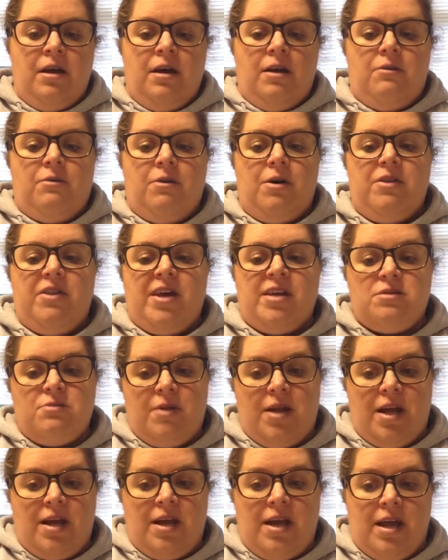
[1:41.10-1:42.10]
Well, that's
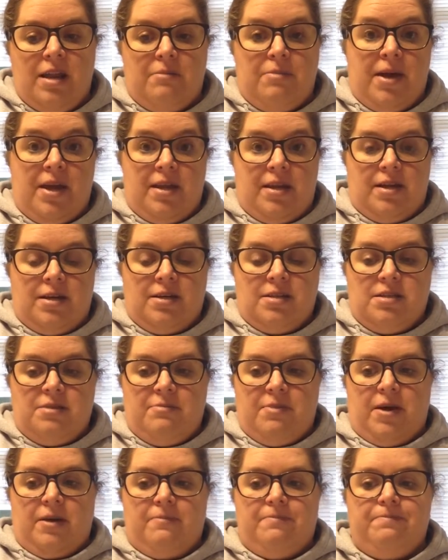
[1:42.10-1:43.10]
when I kind of panicked a
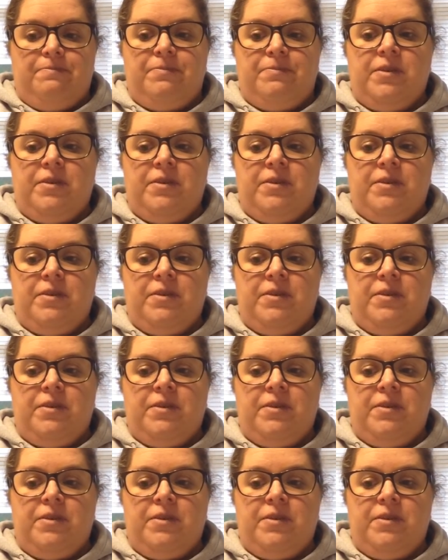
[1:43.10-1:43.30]
bit.